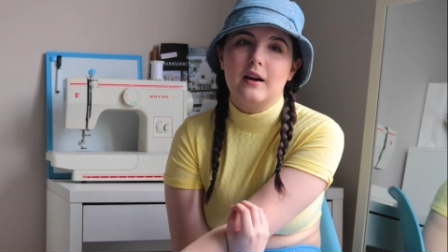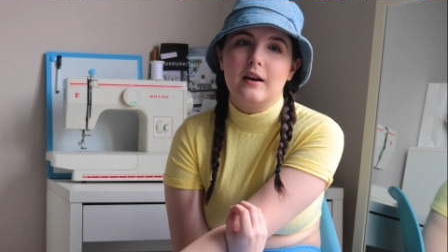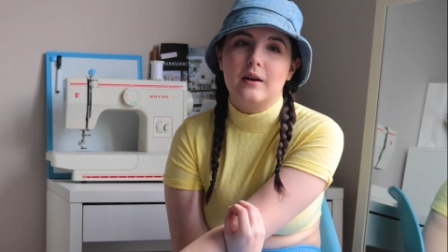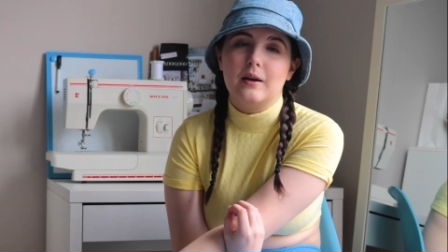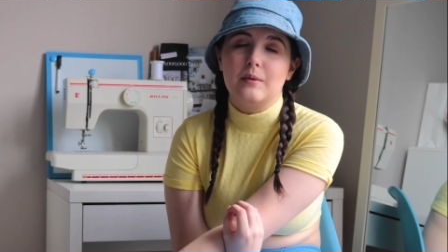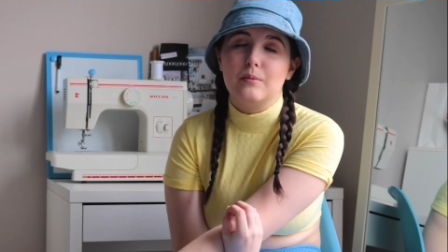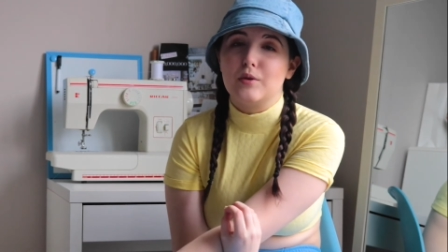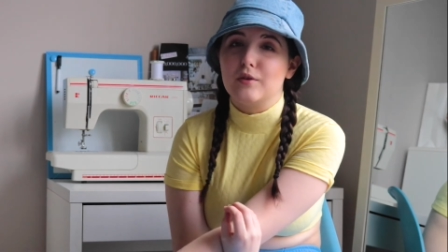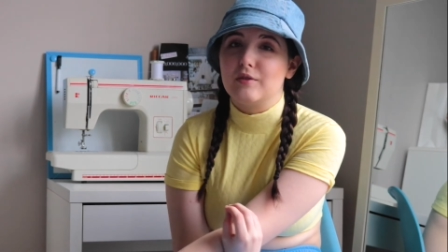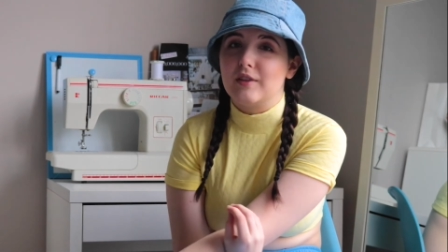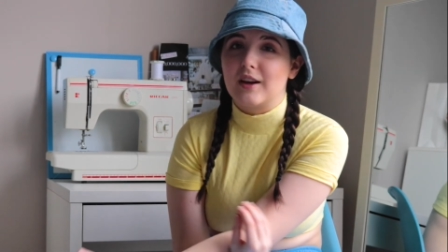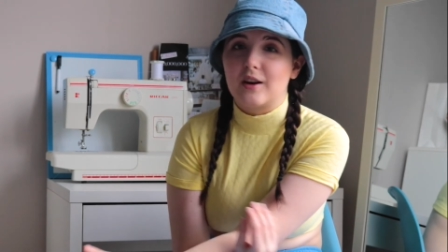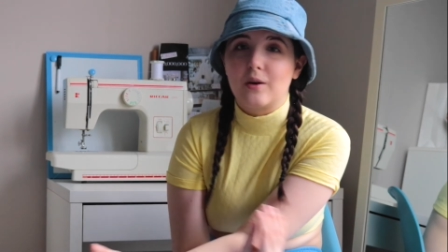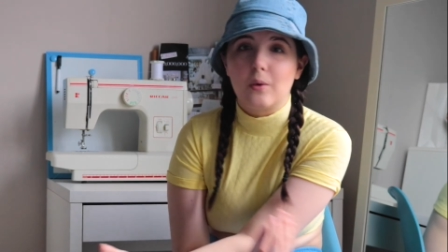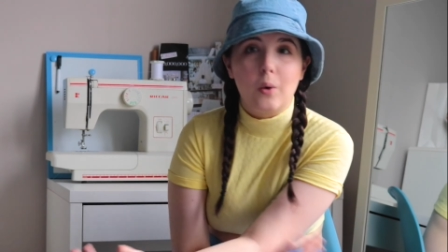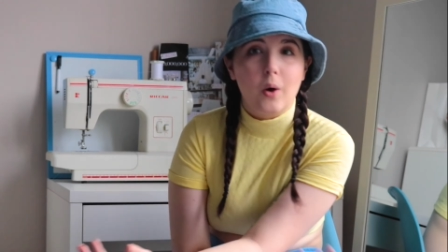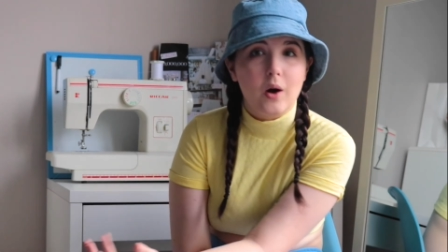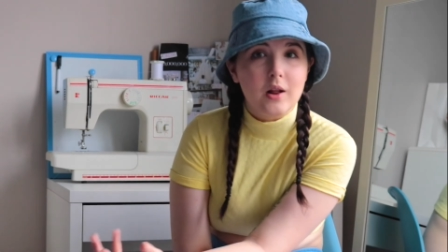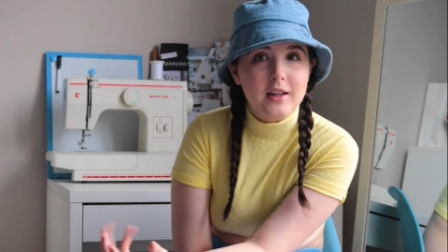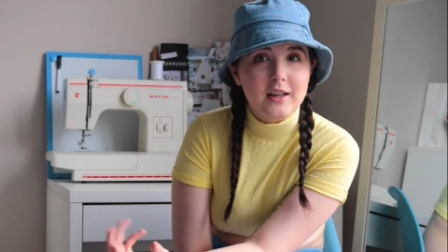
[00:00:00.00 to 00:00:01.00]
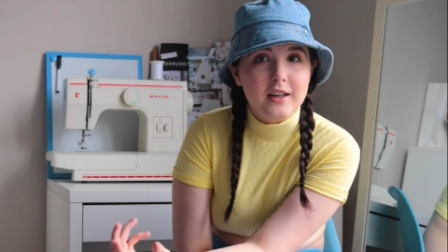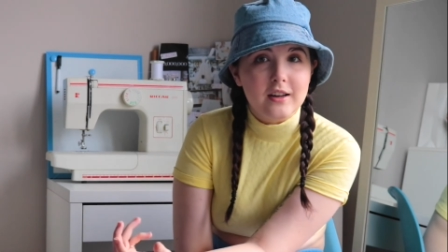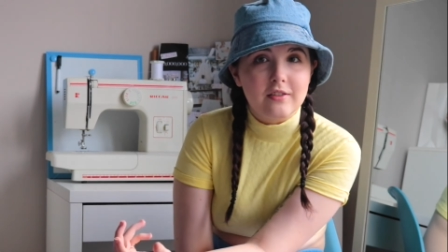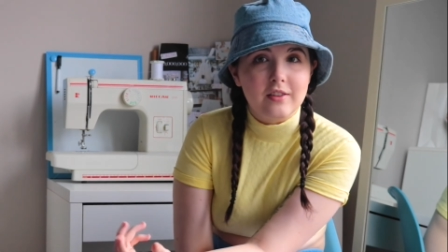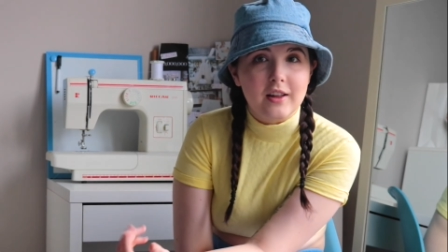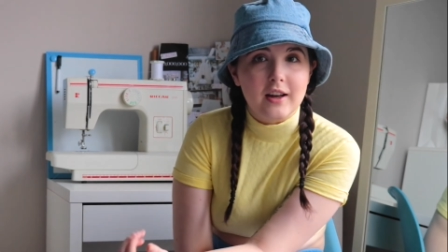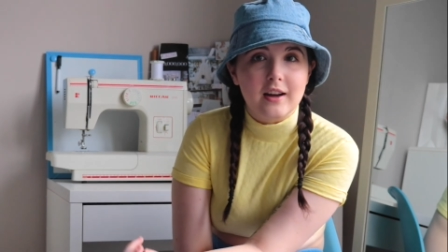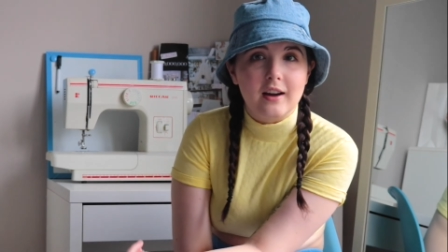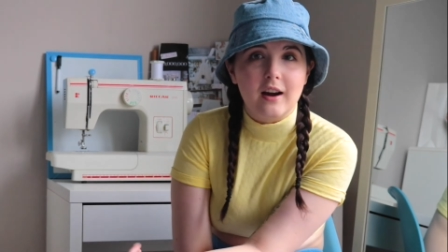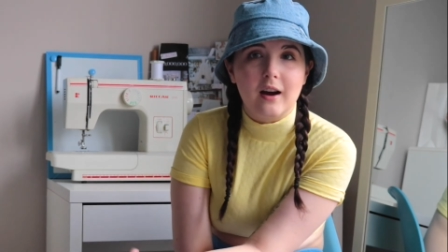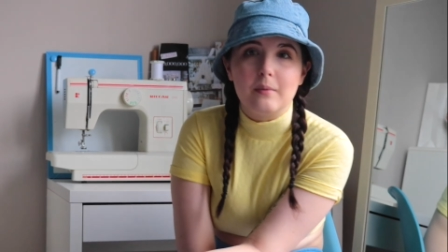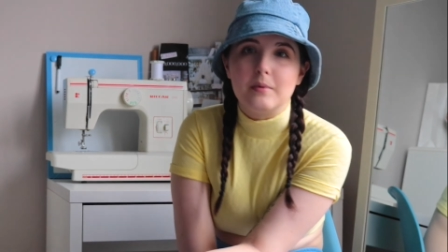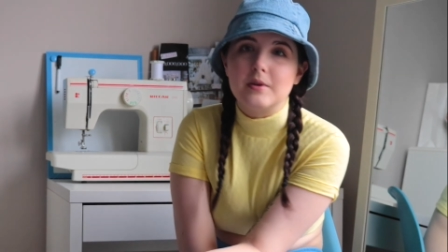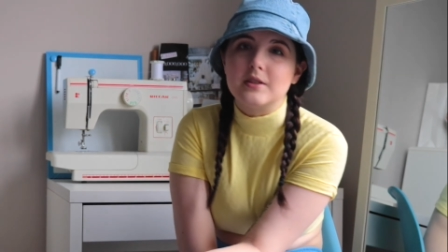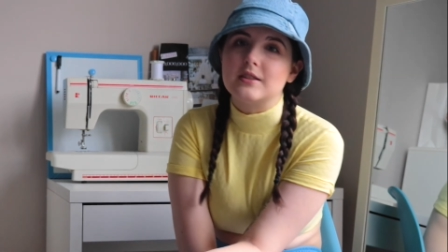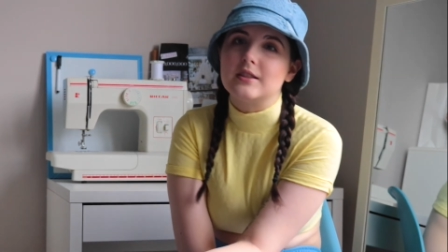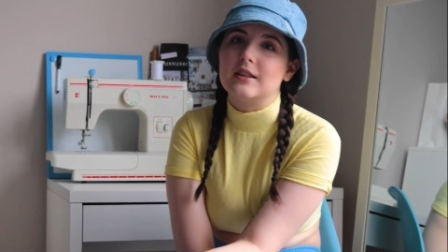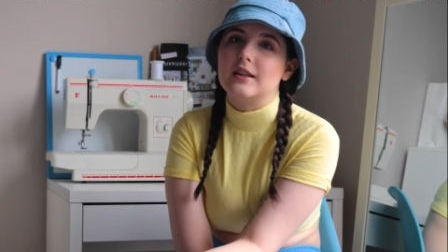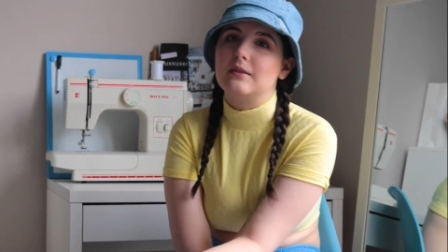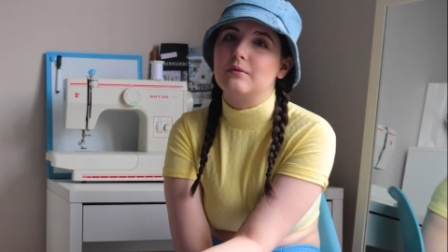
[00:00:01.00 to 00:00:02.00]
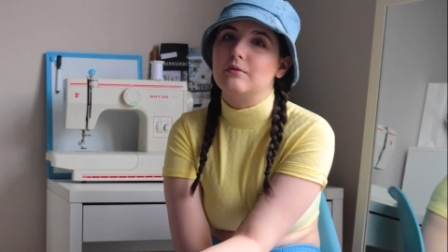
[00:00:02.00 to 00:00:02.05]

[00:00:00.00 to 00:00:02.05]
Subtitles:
improve their quality of their garments,